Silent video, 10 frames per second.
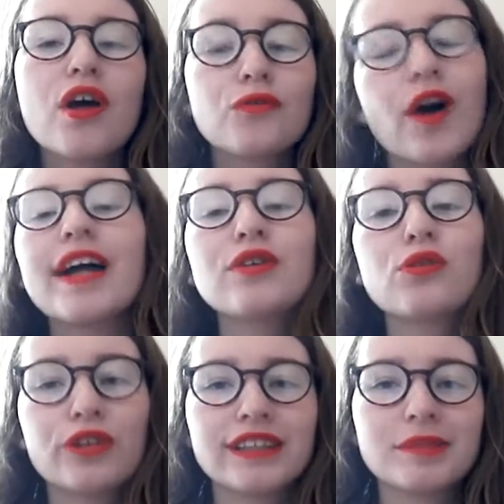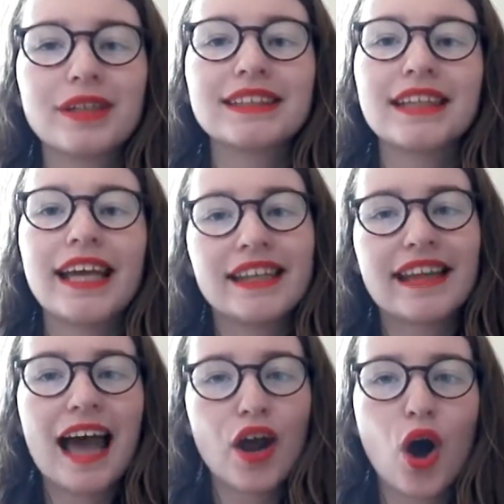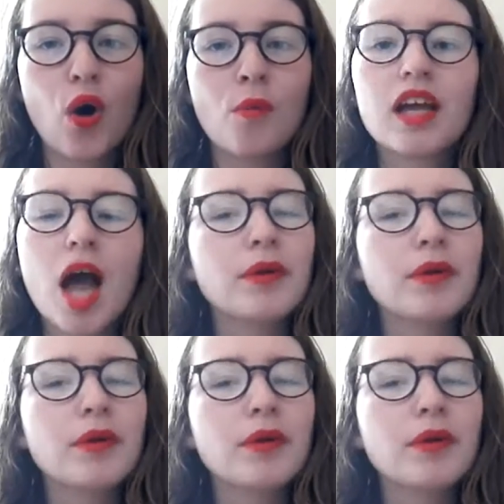final Christmas in that home.